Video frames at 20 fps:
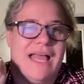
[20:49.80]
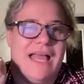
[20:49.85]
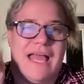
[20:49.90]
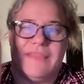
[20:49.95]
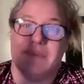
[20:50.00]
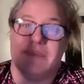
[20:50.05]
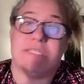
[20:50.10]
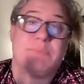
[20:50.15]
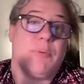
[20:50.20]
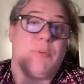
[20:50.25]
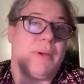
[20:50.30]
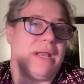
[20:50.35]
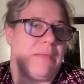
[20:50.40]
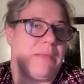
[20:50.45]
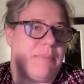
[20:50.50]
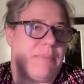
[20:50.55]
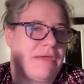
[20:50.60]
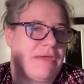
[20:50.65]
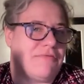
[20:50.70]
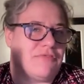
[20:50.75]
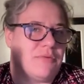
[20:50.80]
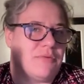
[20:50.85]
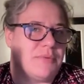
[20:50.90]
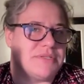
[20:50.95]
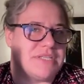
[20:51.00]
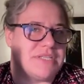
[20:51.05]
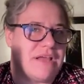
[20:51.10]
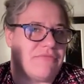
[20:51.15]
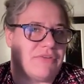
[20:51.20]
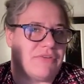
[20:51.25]
at this point, I pay for
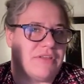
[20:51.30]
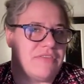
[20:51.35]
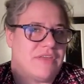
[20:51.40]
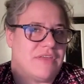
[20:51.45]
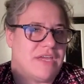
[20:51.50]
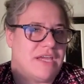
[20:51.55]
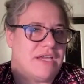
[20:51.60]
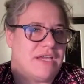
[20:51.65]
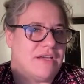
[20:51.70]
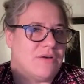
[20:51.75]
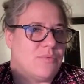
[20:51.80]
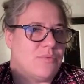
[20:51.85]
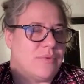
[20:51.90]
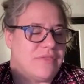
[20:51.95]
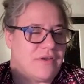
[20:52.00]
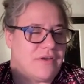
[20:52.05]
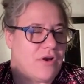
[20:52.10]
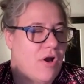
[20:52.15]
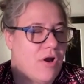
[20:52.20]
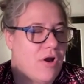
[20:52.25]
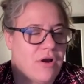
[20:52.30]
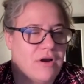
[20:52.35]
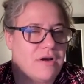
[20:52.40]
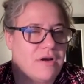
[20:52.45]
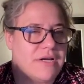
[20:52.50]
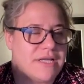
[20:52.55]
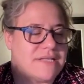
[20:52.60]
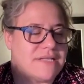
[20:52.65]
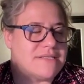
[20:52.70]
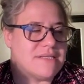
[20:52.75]
almost everything with a card
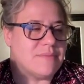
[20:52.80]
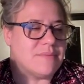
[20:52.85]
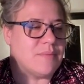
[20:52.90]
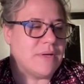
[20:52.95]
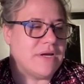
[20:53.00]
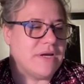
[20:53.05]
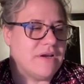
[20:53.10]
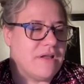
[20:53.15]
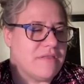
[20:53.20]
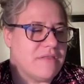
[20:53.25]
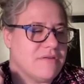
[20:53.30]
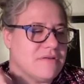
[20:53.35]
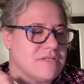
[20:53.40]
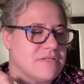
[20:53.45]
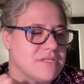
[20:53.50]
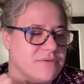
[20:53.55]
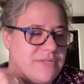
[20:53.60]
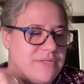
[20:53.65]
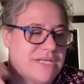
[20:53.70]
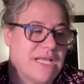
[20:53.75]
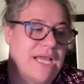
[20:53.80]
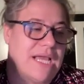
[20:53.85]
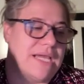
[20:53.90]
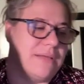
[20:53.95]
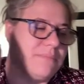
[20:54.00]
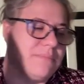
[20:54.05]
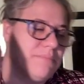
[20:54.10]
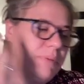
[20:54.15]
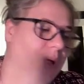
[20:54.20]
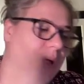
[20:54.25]
in some way or another. So, like, I
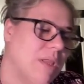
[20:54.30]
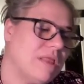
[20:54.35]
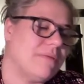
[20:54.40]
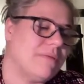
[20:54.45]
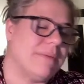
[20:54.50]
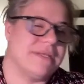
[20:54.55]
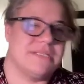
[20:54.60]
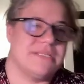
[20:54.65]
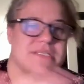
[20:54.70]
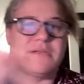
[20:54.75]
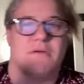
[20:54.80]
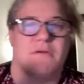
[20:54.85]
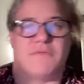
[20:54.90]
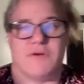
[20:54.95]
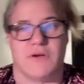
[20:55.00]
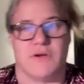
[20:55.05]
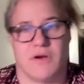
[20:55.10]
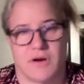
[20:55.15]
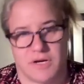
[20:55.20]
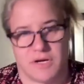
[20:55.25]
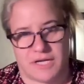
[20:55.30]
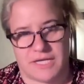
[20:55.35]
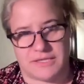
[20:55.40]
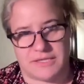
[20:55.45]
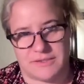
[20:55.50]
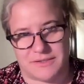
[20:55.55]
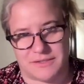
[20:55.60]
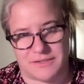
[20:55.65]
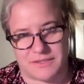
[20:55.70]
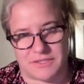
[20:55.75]
can pull up my Discover card and
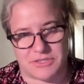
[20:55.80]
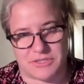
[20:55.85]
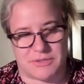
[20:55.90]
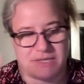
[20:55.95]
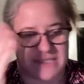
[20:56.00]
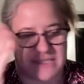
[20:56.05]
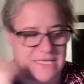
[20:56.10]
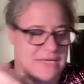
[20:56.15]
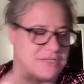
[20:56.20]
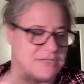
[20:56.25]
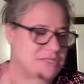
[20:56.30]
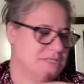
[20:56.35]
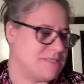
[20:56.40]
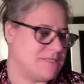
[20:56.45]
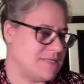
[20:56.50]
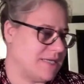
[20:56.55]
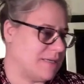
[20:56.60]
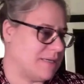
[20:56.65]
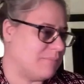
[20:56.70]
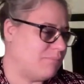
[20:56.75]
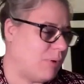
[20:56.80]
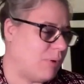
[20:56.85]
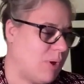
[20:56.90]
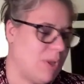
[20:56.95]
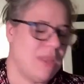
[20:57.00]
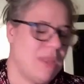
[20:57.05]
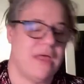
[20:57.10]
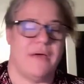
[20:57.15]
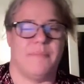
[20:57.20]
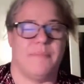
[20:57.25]
look at the transactions. I can
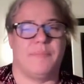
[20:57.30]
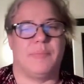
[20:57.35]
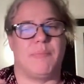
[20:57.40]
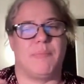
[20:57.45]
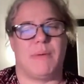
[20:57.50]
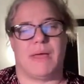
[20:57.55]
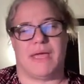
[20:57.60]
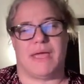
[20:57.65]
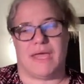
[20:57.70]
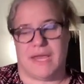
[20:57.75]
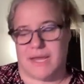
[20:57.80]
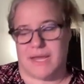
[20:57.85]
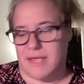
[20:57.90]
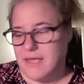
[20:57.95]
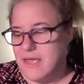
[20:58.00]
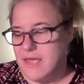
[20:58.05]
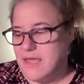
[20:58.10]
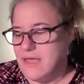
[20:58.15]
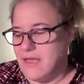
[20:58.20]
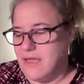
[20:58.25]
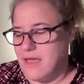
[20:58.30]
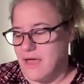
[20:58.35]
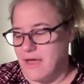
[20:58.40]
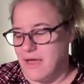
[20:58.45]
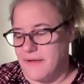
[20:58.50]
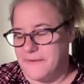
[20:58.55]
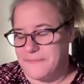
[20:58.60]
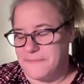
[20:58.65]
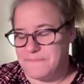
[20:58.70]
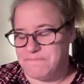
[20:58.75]
pull up my
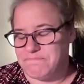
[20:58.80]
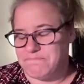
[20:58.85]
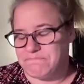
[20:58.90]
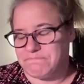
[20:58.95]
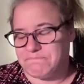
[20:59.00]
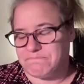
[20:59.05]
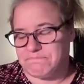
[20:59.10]
um,